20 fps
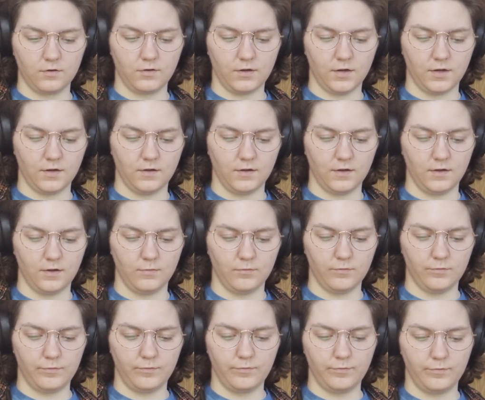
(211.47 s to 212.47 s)
and then
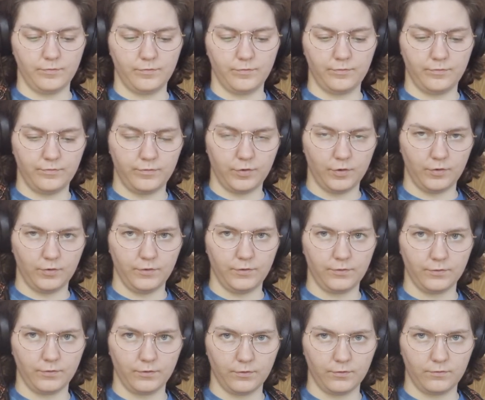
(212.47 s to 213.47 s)
pull
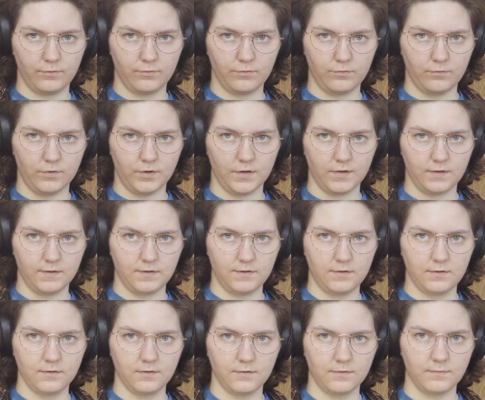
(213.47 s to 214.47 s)
through
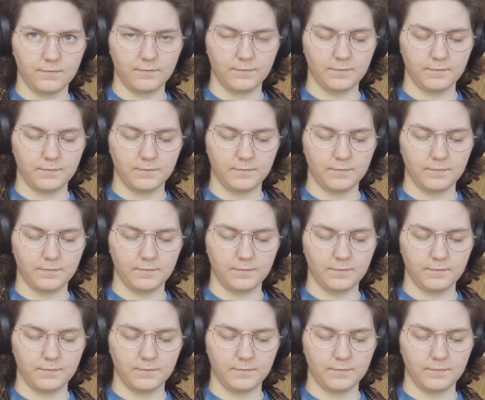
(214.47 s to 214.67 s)
once.